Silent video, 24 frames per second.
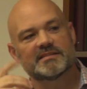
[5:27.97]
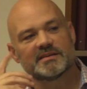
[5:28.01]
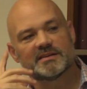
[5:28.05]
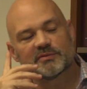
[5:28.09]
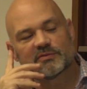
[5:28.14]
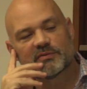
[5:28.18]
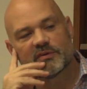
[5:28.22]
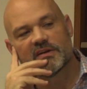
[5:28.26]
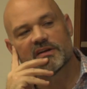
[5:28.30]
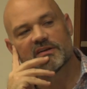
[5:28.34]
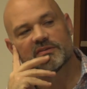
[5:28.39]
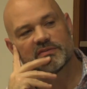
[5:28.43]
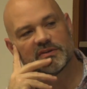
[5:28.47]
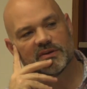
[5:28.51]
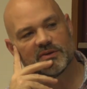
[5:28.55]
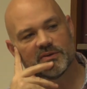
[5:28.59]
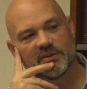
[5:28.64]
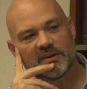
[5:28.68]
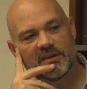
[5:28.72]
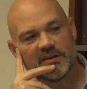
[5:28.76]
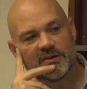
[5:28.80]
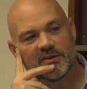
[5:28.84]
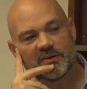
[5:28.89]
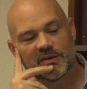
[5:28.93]
in front of you
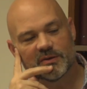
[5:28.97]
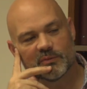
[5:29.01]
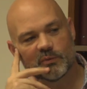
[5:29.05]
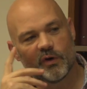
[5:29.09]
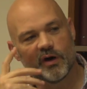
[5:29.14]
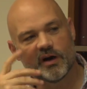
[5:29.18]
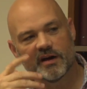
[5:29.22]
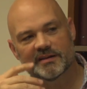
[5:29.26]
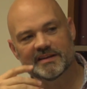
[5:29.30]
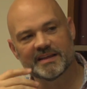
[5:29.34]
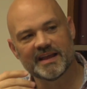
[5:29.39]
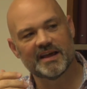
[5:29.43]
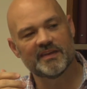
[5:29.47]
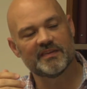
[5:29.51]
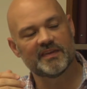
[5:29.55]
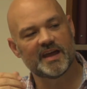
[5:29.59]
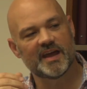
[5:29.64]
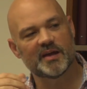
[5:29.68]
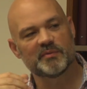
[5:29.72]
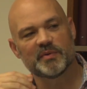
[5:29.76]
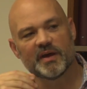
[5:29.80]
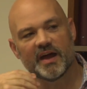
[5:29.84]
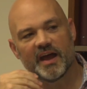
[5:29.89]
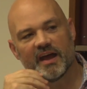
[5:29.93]
that you can walk down
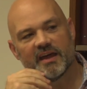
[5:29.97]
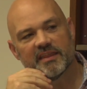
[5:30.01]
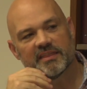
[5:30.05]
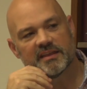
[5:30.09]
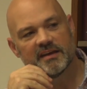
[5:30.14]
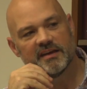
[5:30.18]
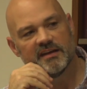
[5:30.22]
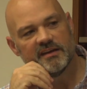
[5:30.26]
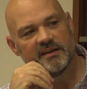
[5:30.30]
that path